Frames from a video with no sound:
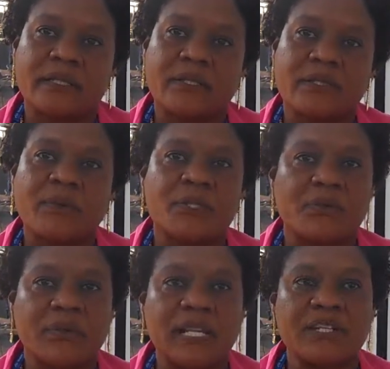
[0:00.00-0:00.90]
So we should
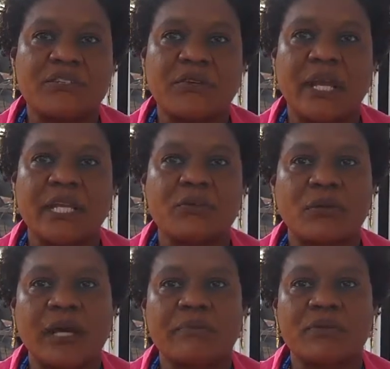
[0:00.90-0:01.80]
really try to
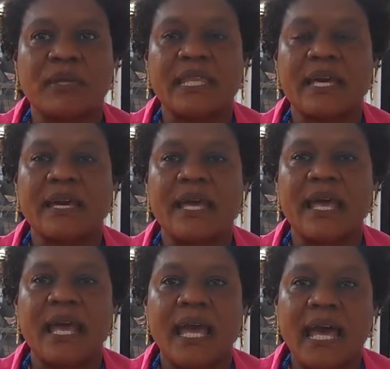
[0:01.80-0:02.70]
come together
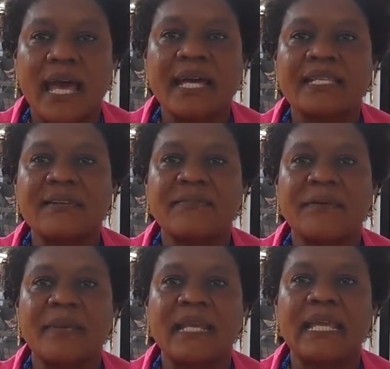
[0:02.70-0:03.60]
as a
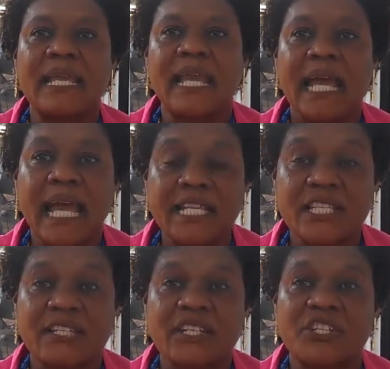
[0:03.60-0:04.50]
family, as
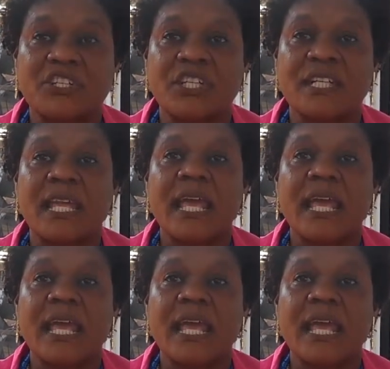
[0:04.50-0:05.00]
a nation,